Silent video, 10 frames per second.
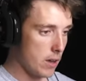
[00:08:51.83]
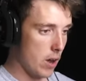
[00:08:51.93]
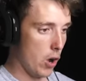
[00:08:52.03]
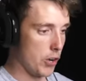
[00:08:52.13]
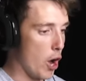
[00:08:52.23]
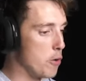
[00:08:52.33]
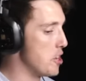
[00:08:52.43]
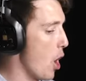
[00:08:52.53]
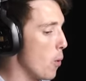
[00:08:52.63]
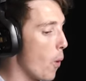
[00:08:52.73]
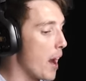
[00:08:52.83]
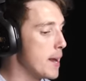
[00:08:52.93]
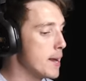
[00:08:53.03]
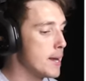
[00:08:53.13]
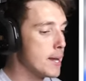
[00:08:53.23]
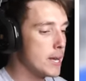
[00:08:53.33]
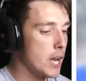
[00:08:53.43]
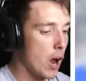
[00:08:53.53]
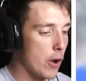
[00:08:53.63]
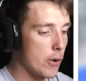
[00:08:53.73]
Oh, no, no way.
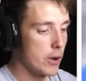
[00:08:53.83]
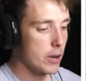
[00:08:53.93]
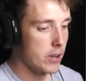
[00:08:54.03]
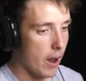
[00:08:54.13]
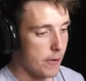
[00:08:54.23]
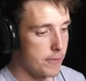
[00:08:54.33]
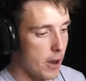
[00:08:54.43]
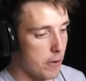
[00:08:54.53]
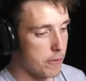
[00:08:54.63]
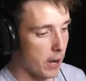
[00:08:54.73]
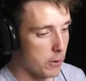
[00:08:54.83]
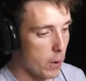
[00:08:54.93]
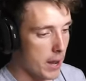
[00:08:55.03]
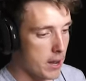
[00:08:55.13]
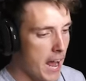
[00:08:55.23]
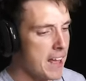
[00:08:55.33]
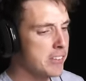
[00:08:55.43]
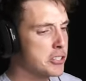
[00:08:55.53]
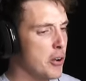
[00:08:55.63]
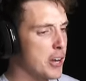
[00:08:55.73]
No, no, no fucking way. Hey,
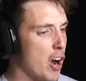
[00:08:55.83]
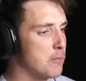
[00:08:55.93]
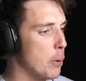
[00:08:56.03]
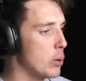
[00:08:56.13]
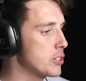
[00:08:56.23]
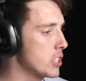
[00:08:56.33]
that's two golf balls.